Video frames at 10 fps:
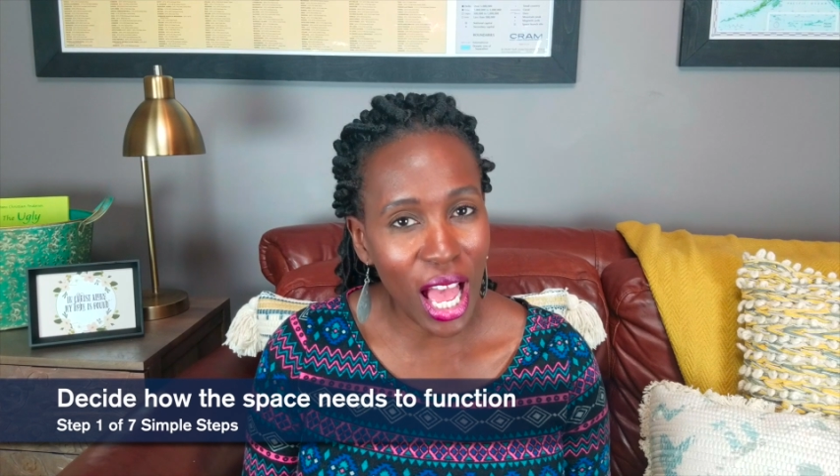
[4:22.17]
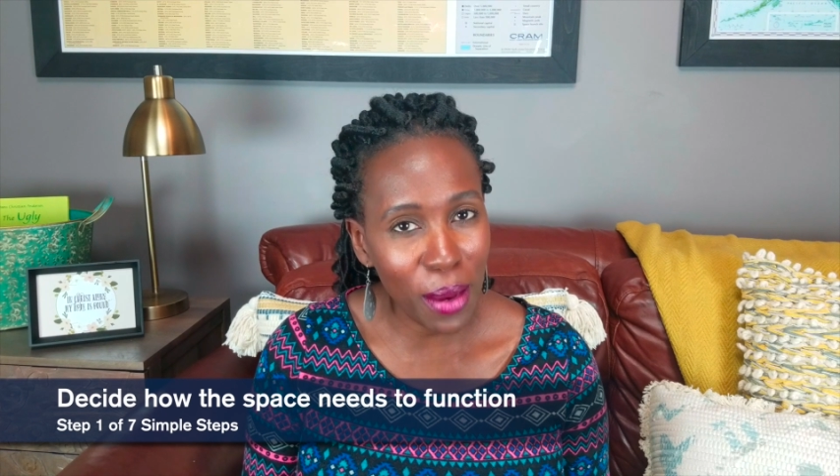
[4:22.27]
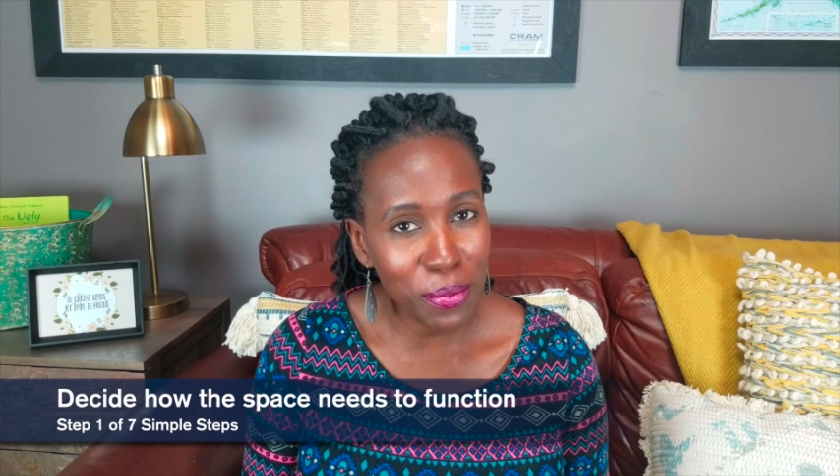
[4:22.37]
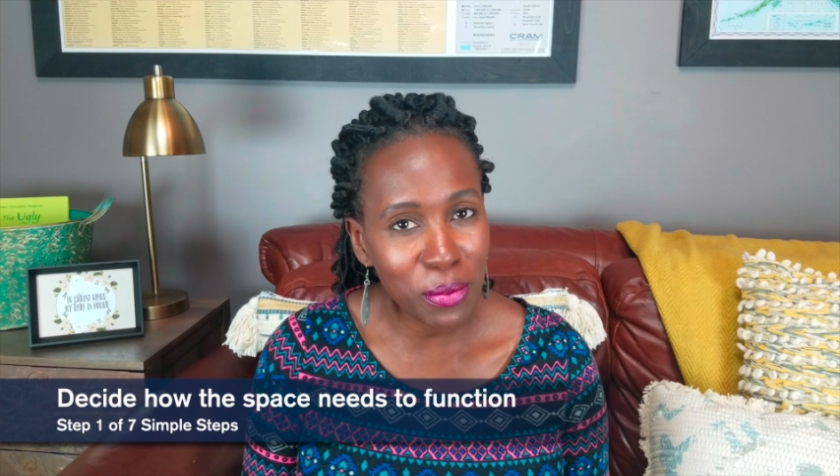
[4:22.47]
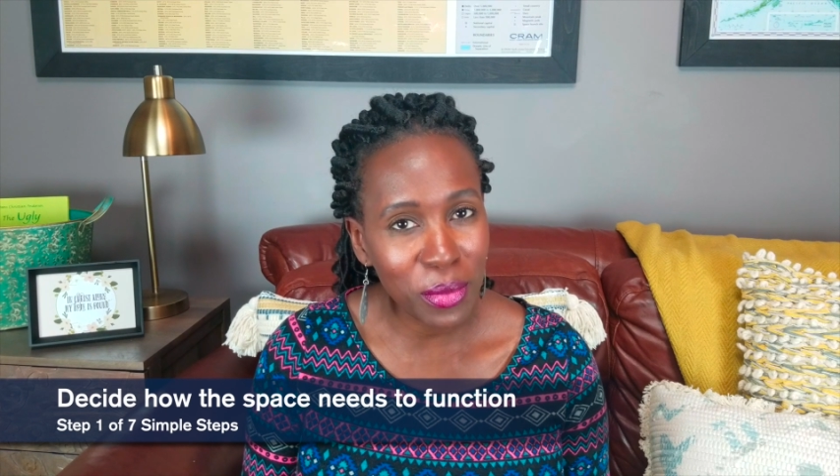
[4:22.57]

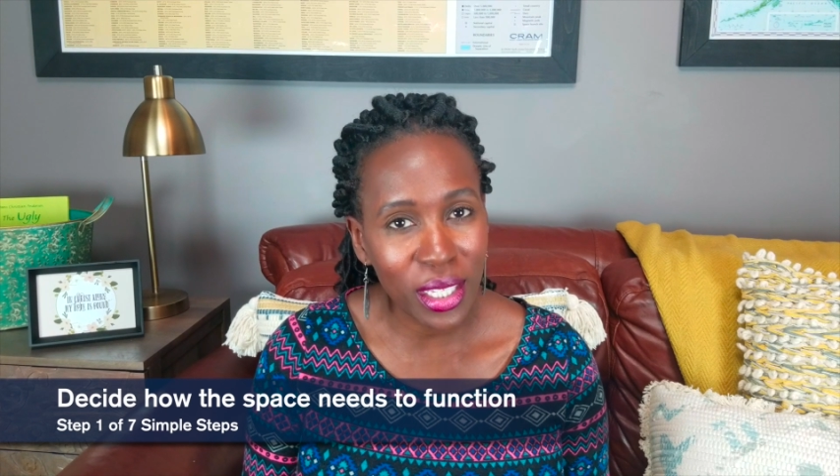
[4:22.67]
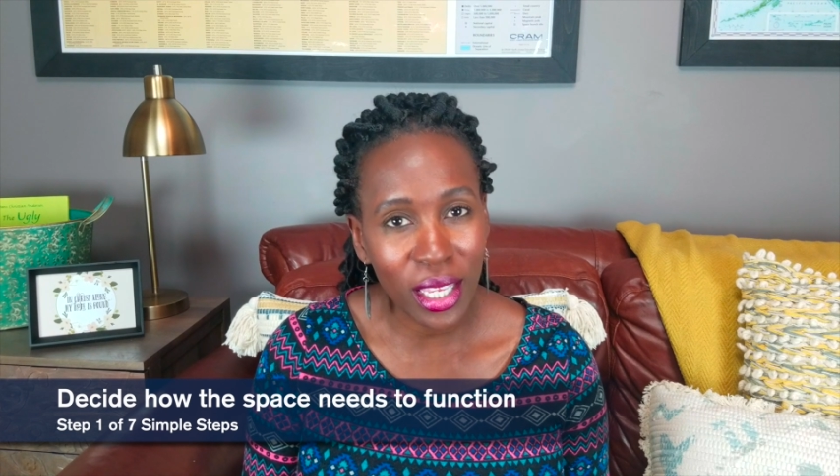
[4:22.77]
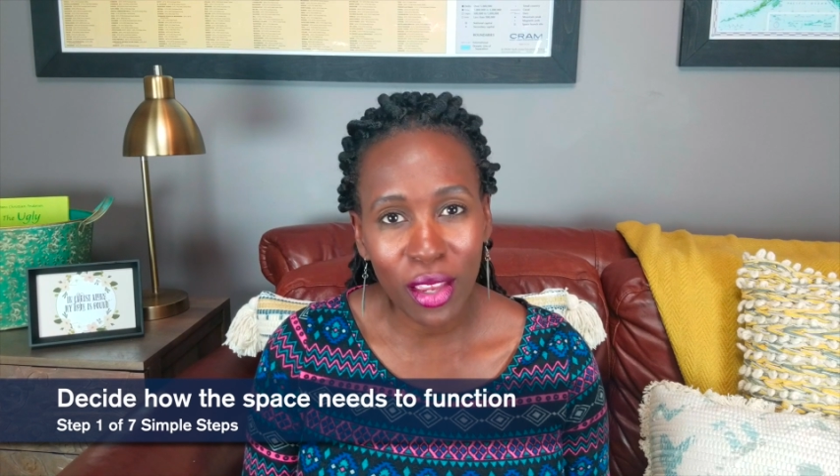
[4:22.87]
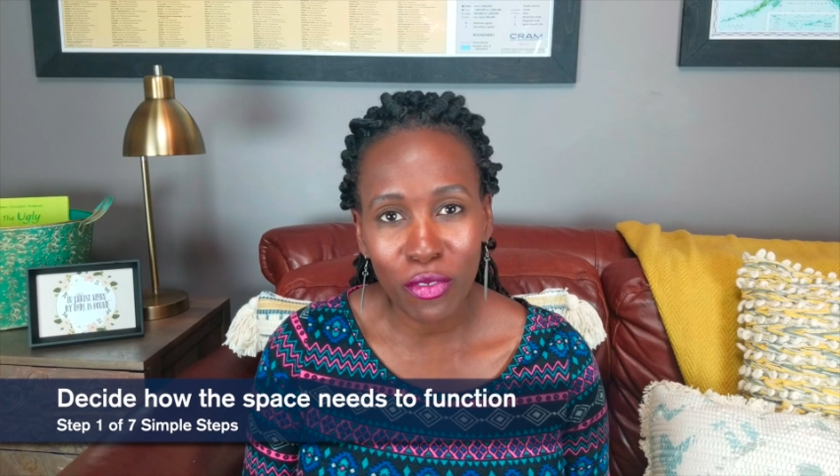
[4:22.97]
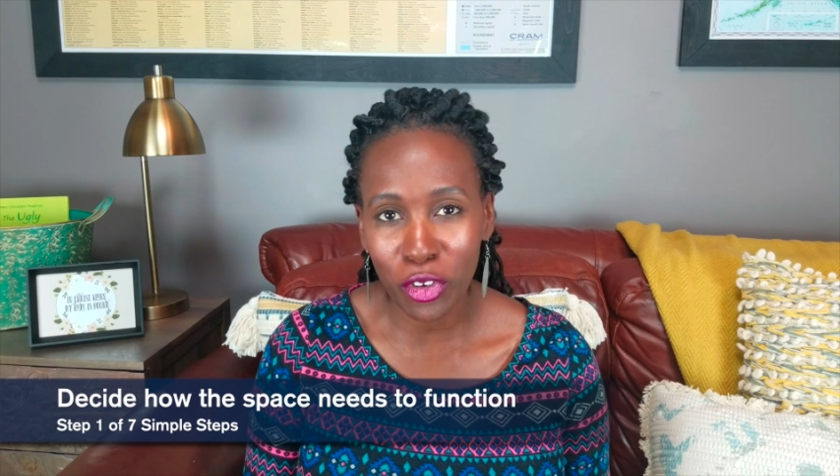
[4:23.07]

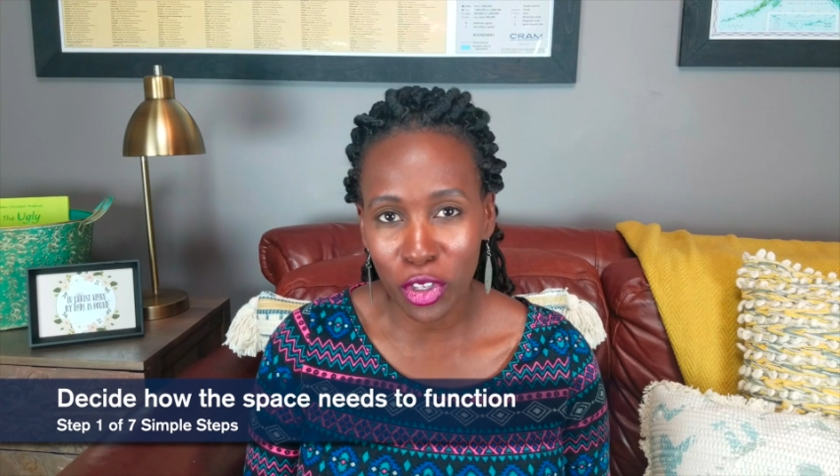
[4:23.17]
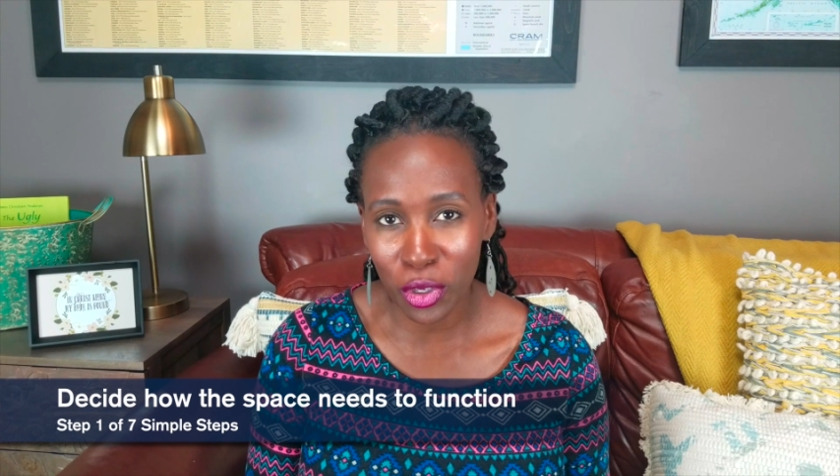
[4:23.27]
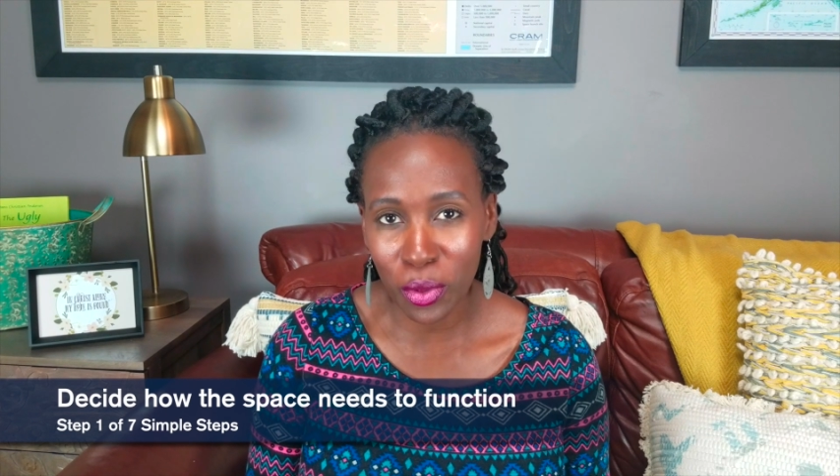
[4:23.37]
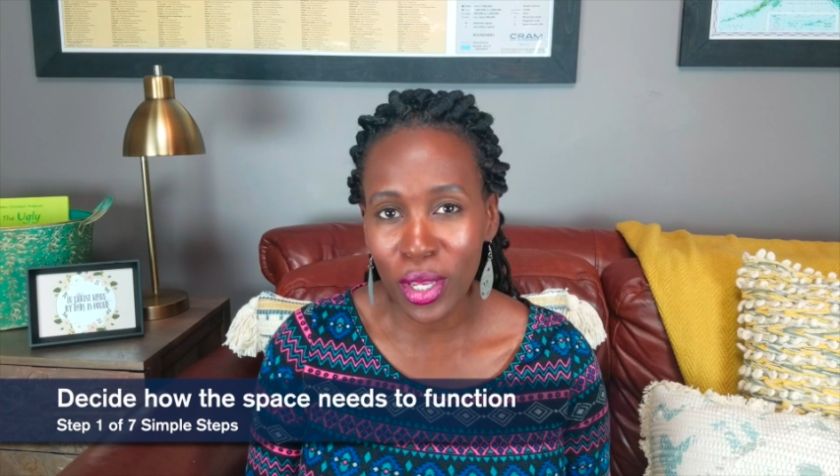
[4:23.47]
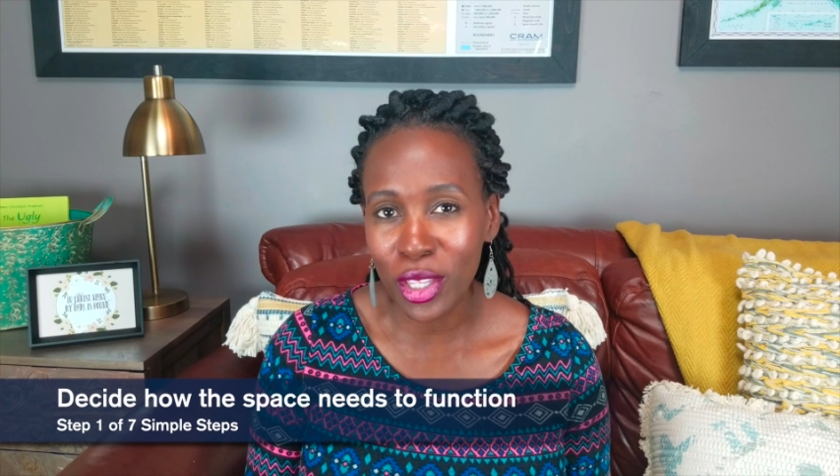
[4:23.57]
optimally for
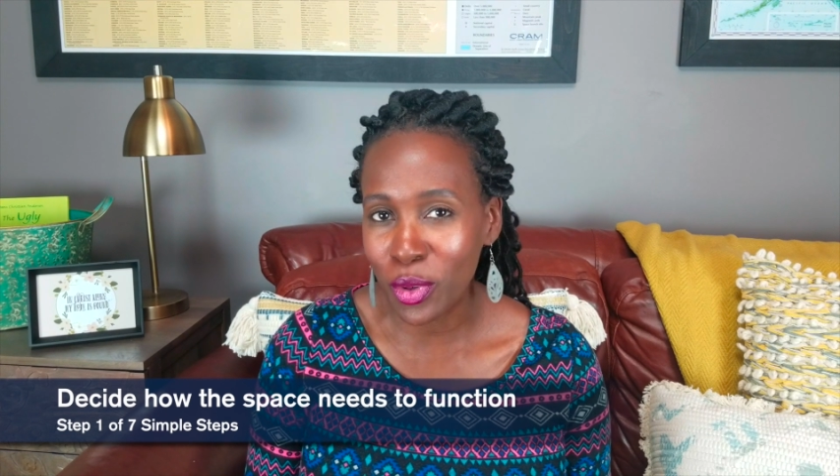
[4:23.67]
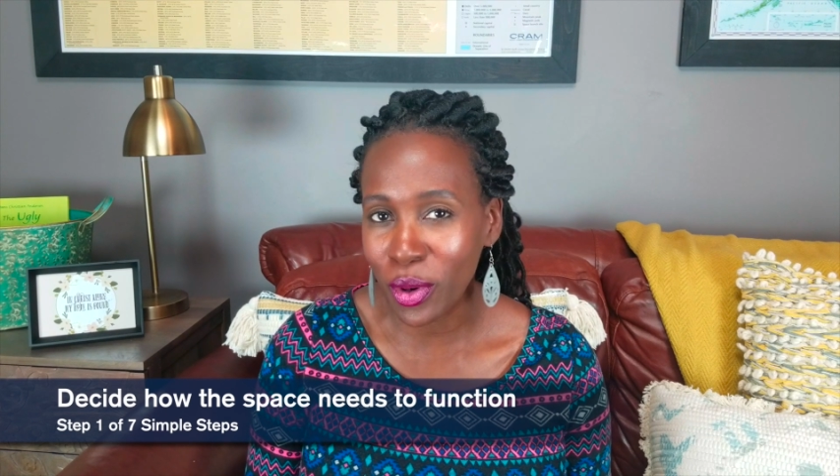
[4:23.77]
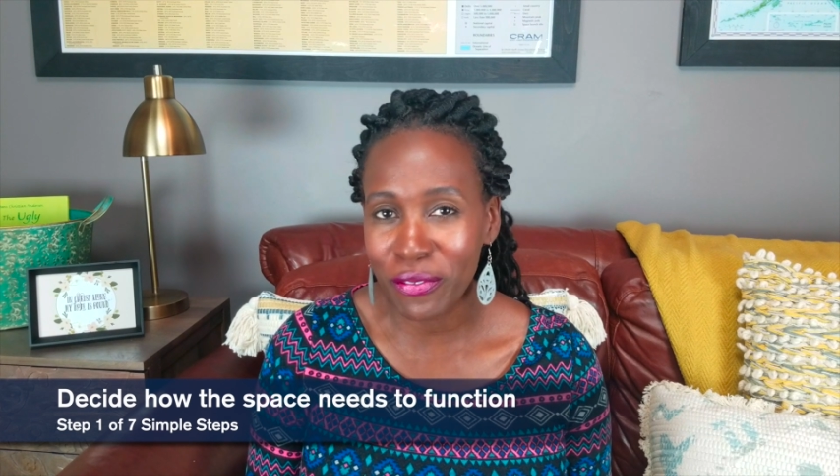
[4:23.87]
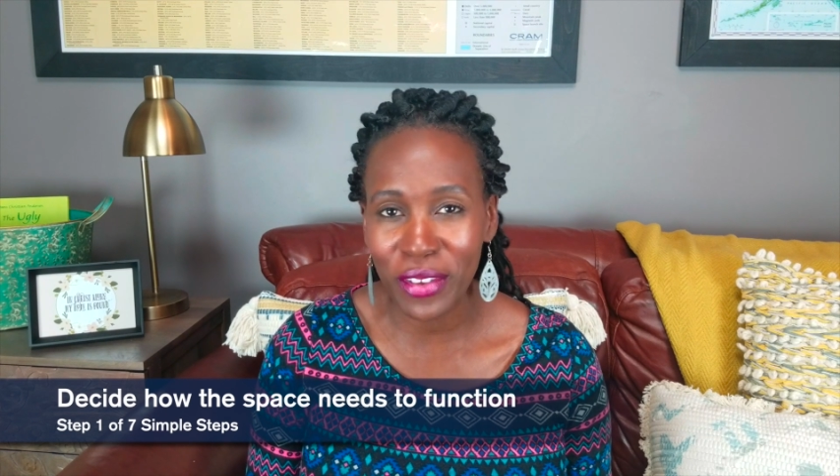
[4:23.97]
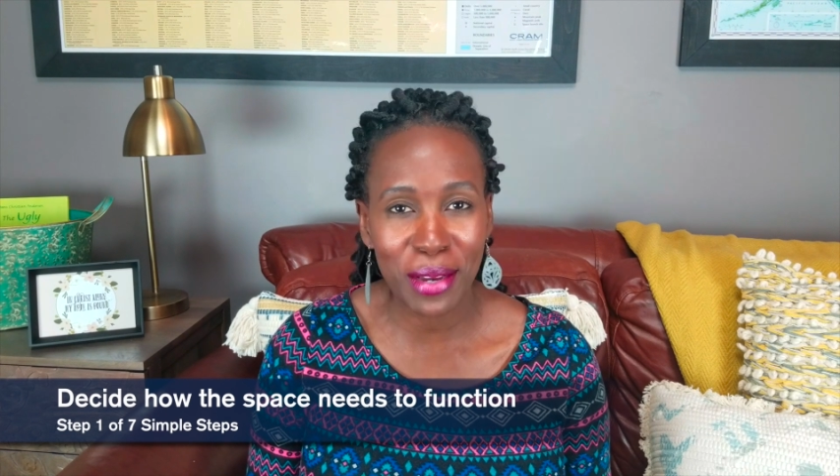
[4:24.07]
you and
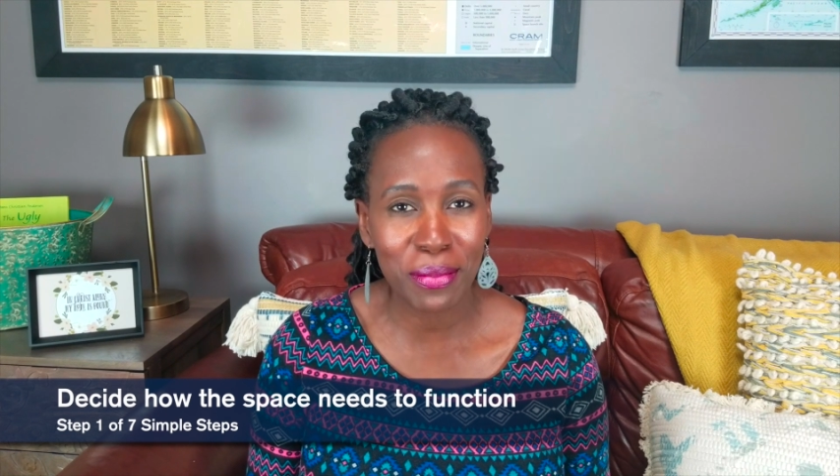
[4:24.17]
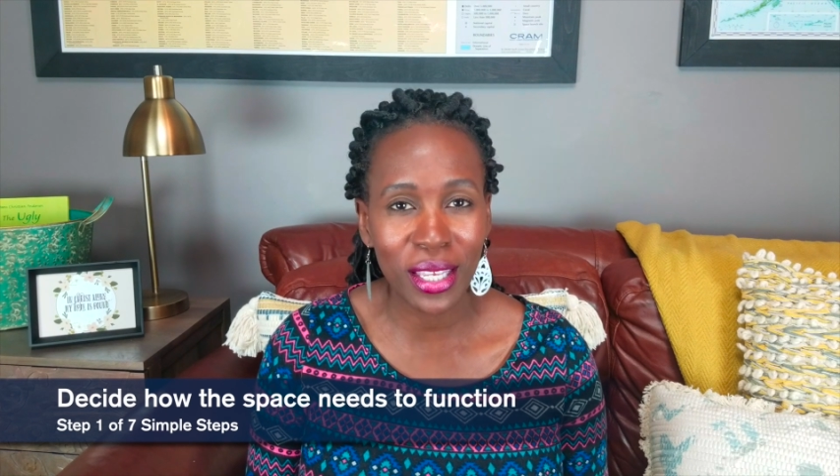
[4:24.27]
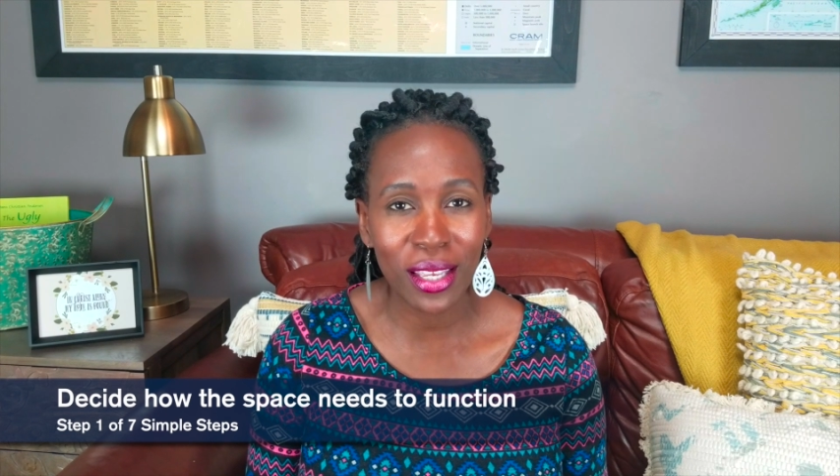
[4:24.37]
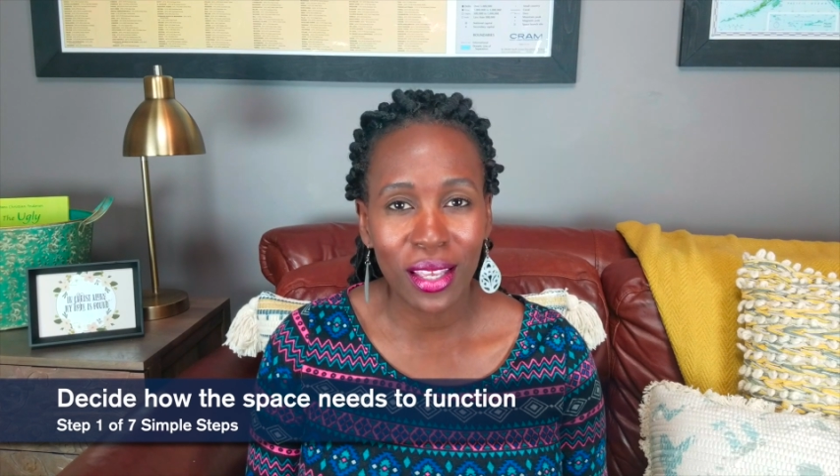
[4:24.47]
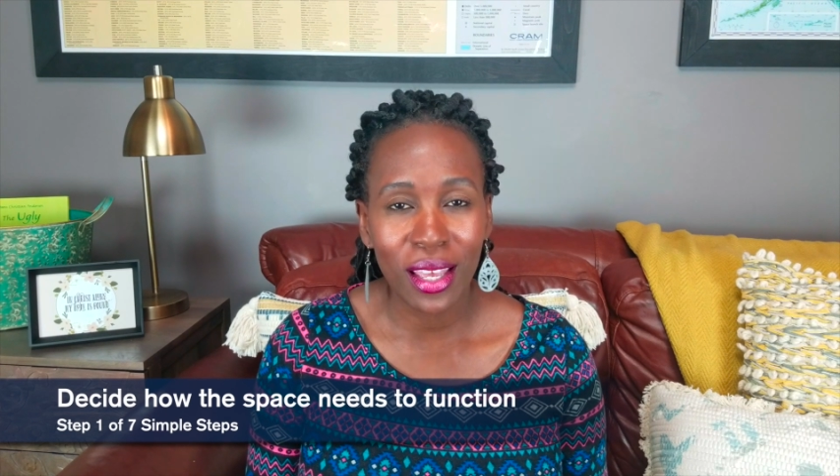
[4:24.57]
your
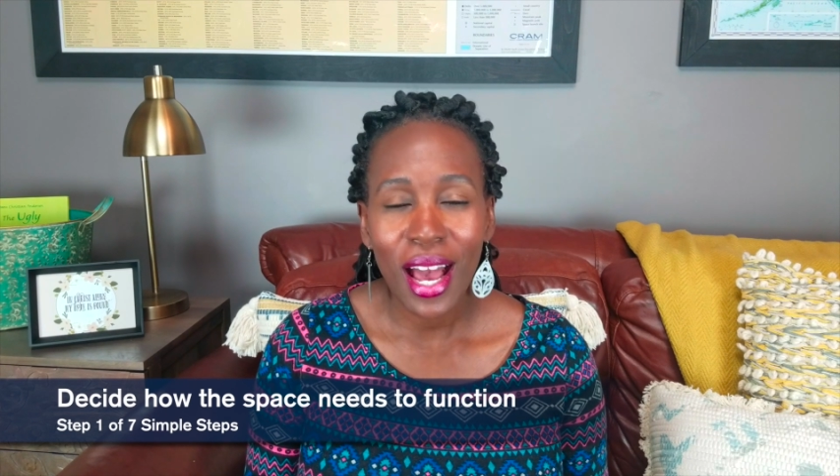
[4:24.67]
family.